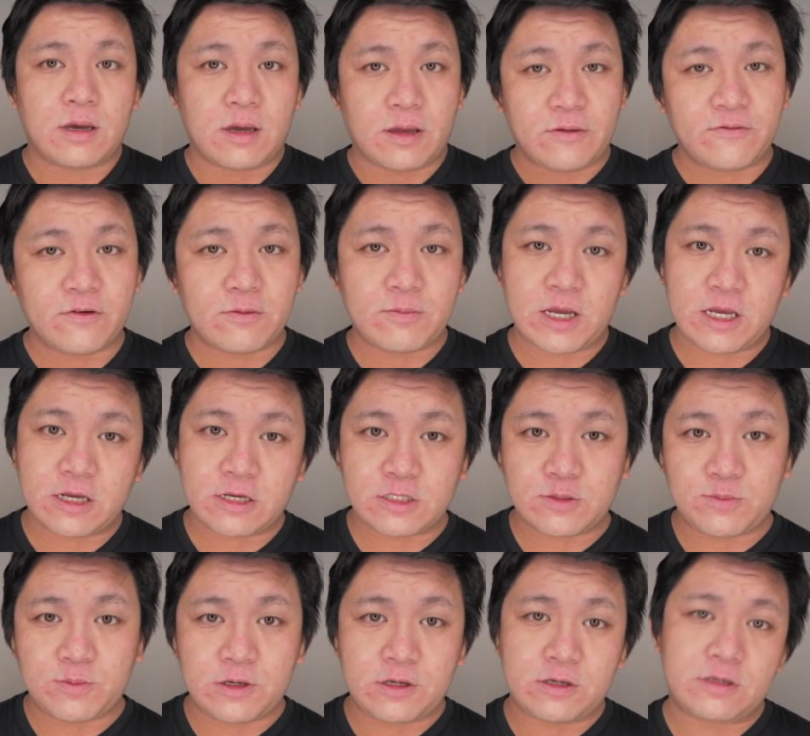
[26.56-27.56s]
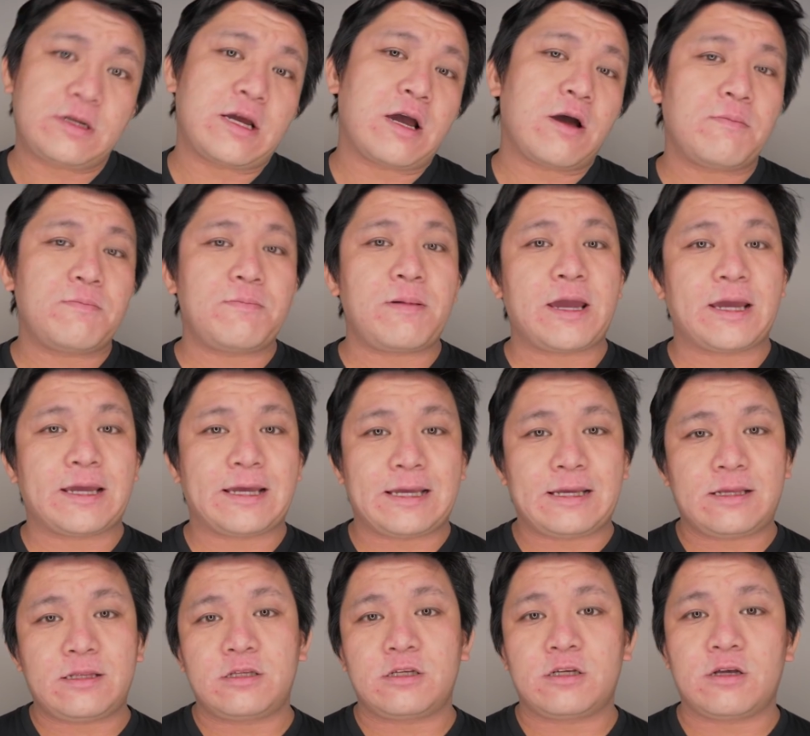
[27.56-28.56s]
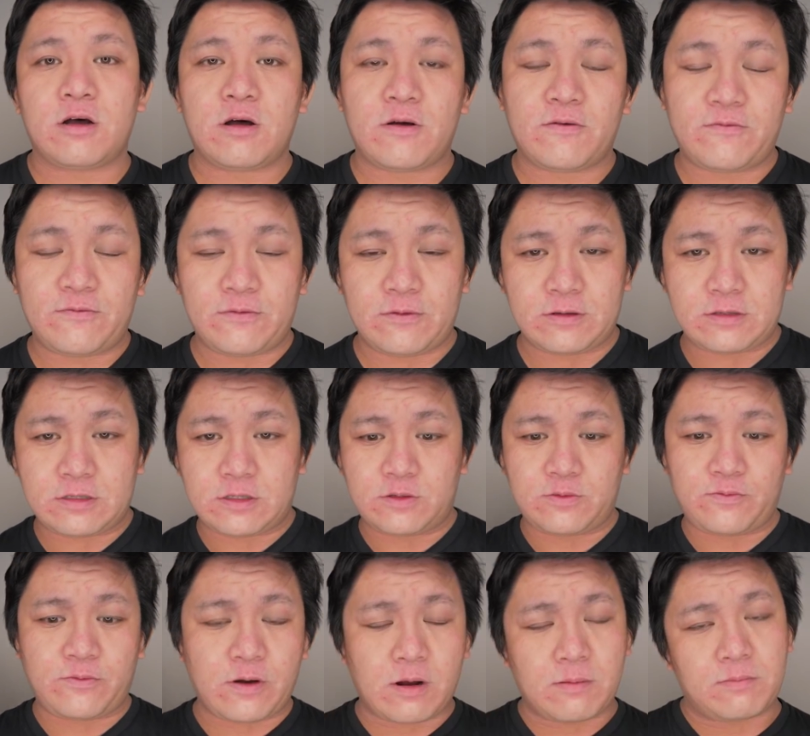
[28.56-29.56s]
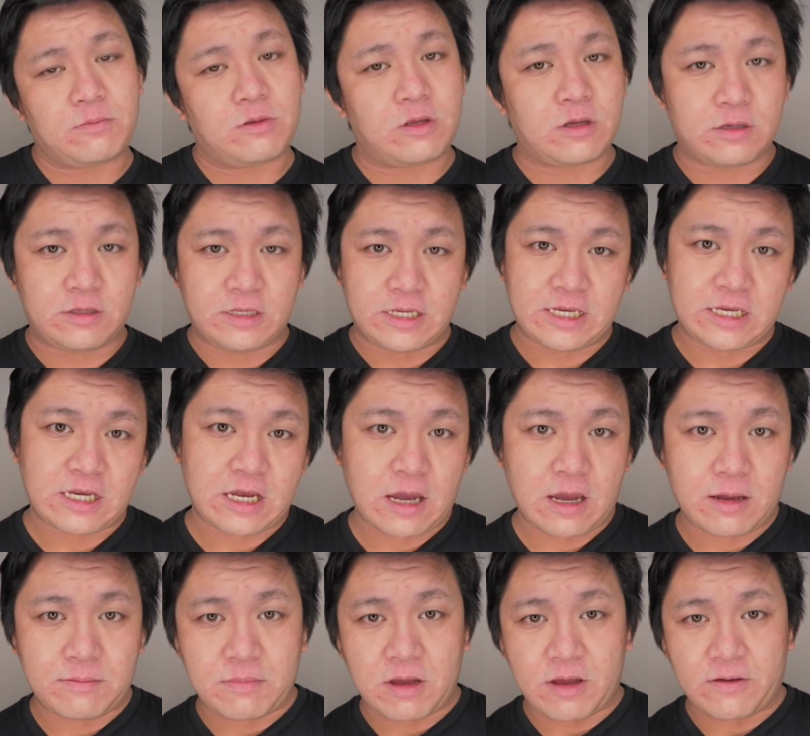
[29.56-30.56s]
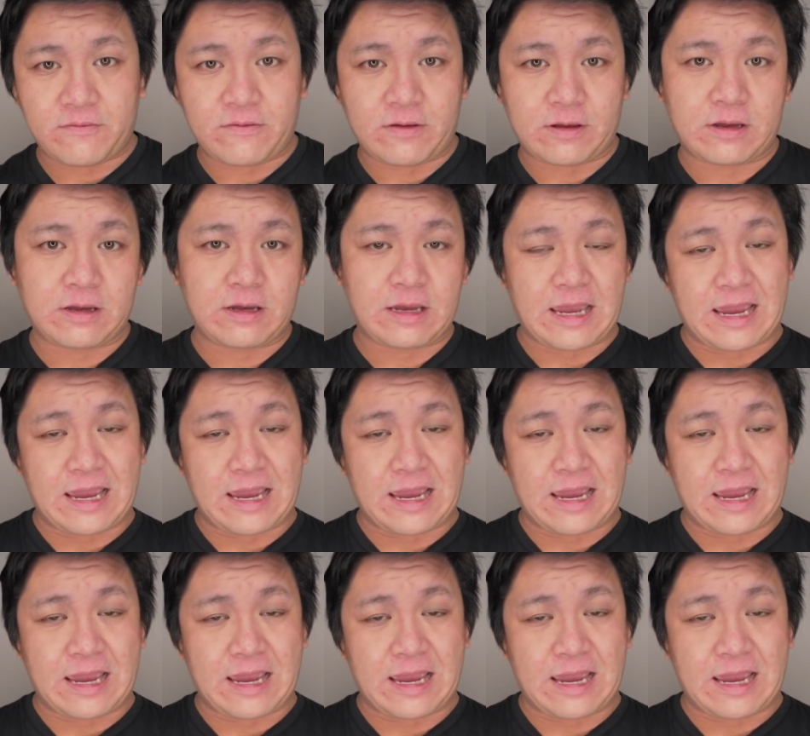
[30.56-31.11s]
Hey filmmakers, we are now back in the office from the DJI Mavic